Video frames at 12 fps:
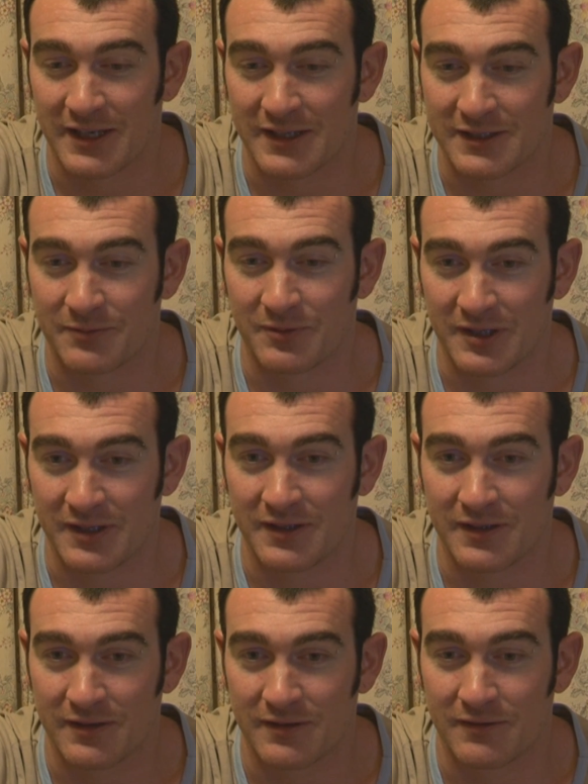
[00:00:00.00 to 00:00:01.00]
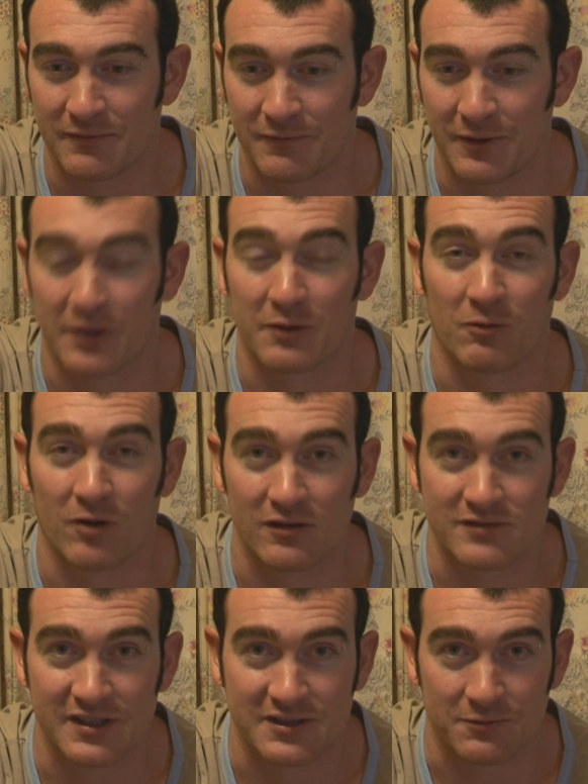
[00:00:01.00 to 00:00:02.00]
out to be a very
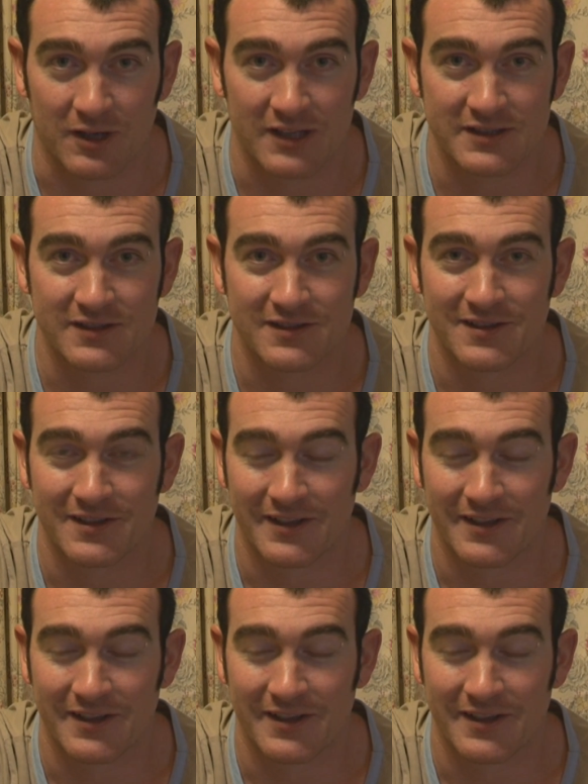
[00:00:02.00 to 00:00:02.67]
wild situation.